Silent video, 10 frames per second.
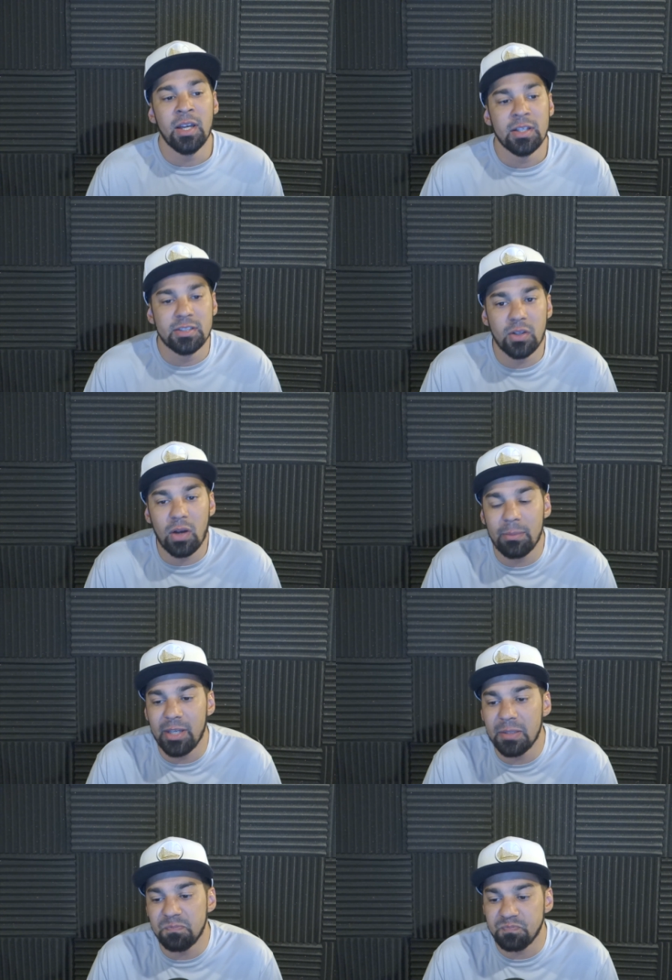So I
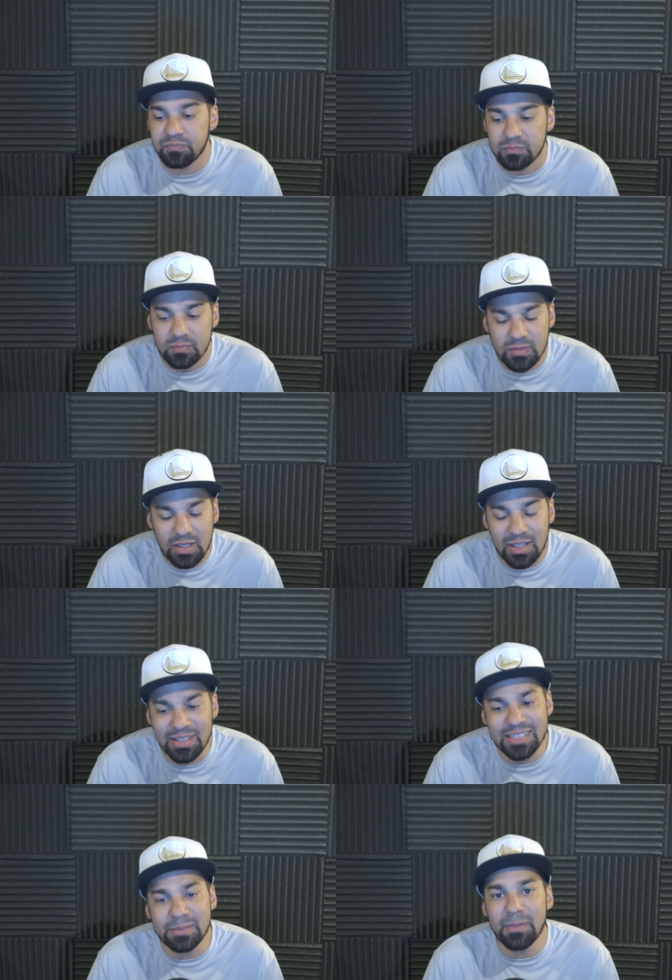mean and
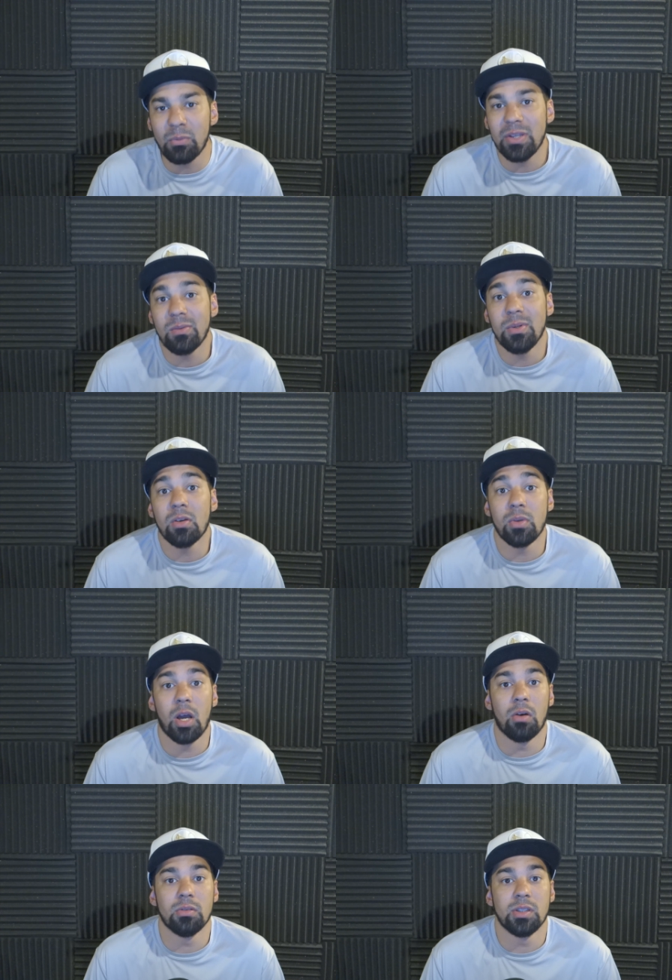that's something that we, we don't know.